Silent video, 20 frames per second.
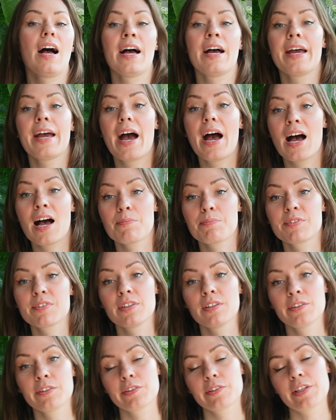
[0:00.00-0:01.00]
I
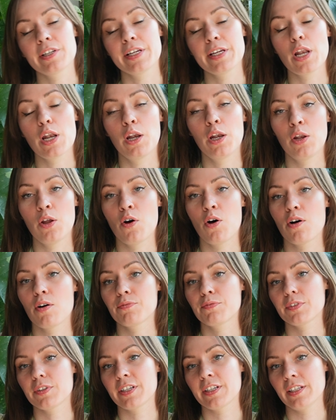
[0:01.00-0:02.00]
absolutely
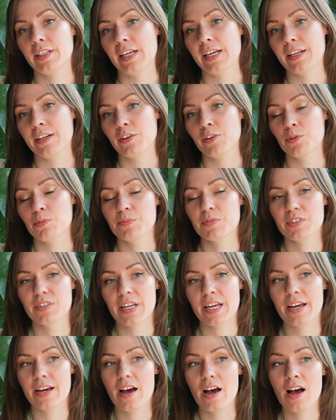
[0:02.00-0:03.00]
love Caladiums.
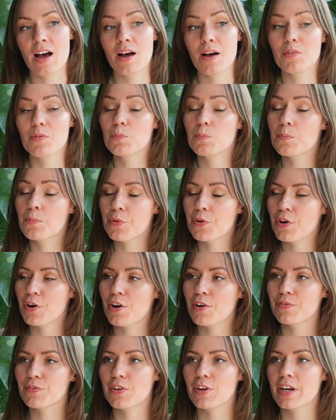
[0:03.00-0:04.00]
They are
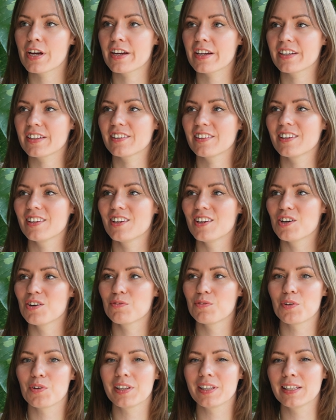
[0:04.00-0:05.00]
perfect
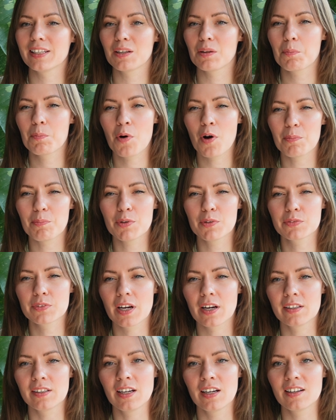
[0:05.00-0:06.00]
for a little pop of
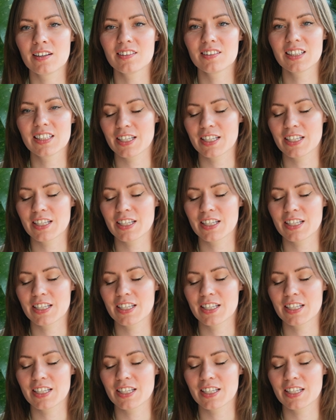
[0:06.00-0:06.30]
color.